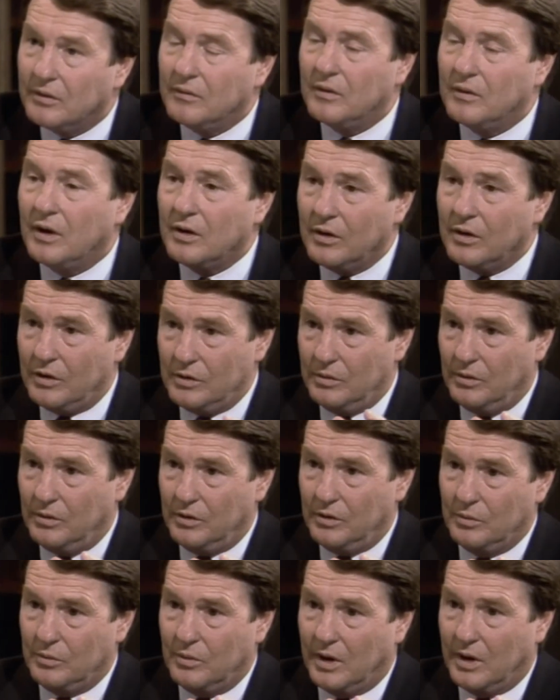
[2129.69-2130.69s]
There
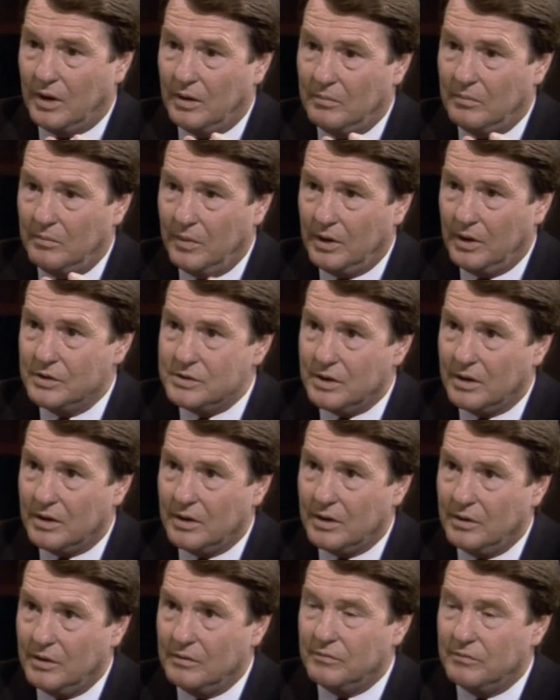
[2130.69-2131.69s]
you wear a military
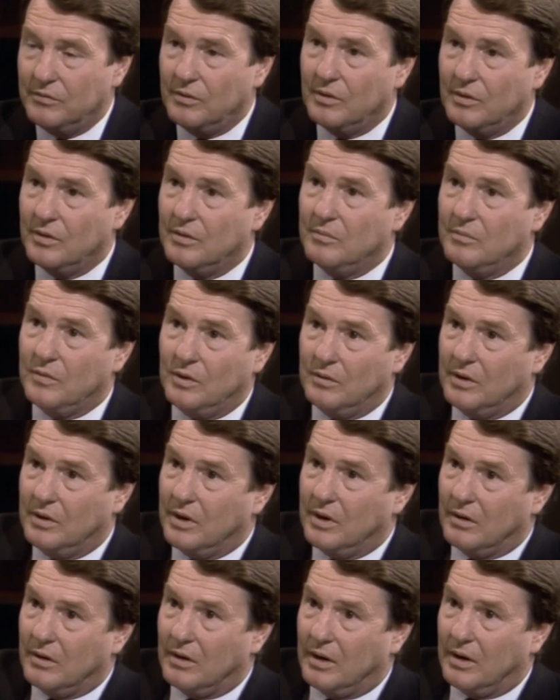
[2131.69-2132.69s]
uniform, you
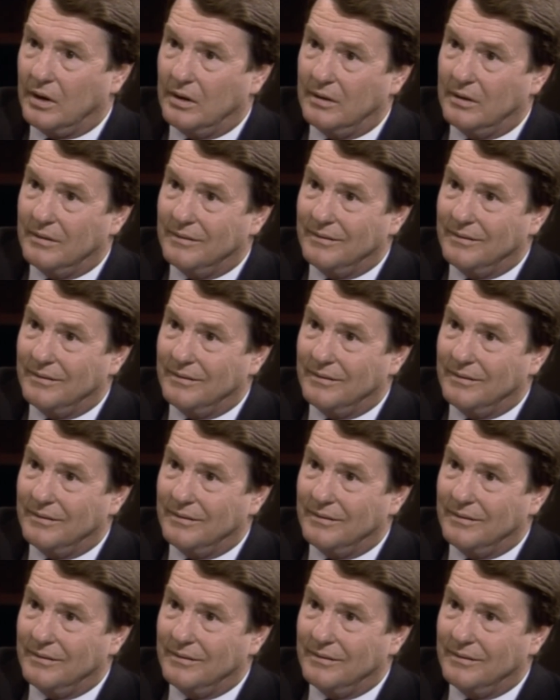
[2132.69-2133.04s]
carry